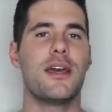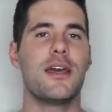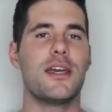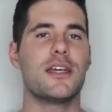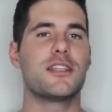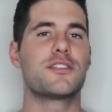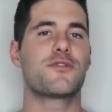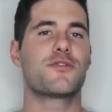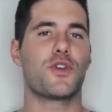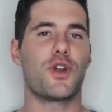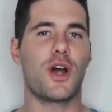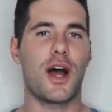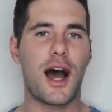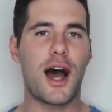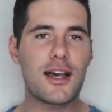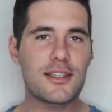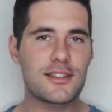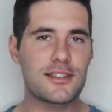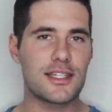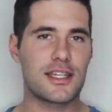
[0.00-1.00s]
is for
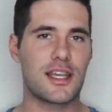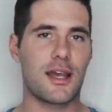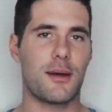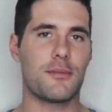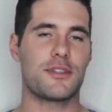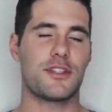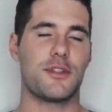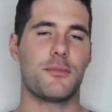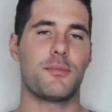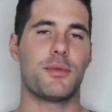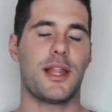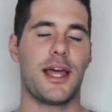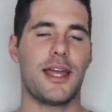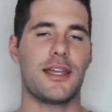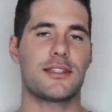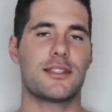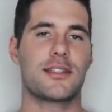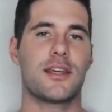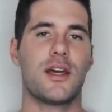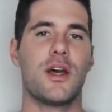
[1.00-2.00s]
us to come to the
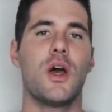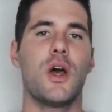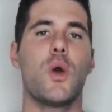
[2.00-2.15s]
place